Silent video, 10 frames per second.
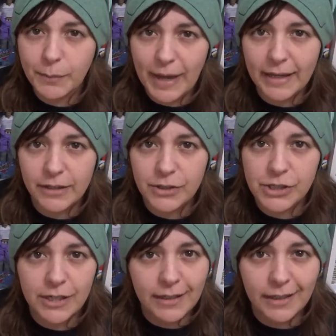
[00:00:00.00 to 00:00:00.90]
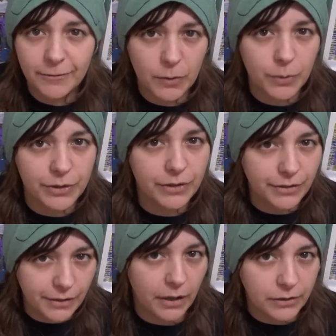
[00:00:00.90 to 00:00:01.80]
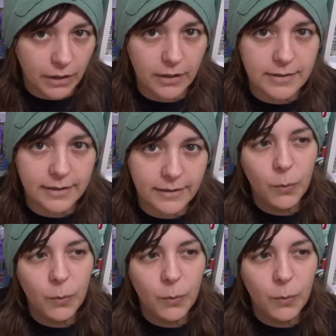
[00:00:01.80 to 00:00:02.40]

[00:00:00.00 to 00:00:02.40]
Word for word: package if it were non-toxic.